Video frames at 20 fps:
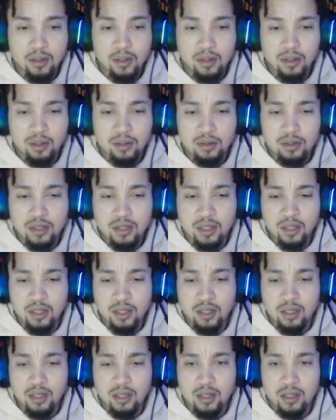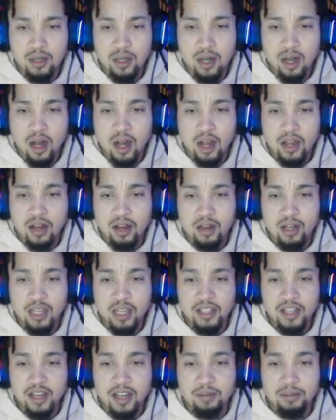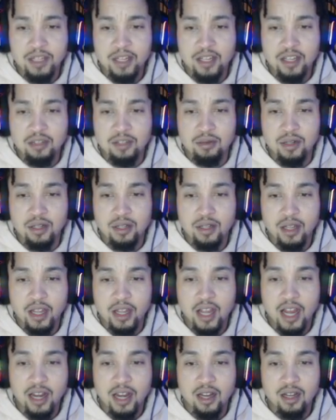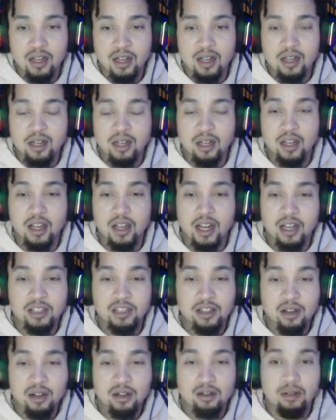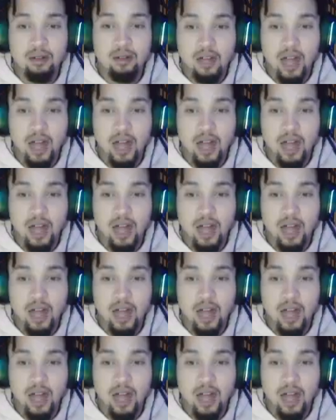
Usually. Oh here, let's take them to this one. It got a uh it got a circle oh, okay.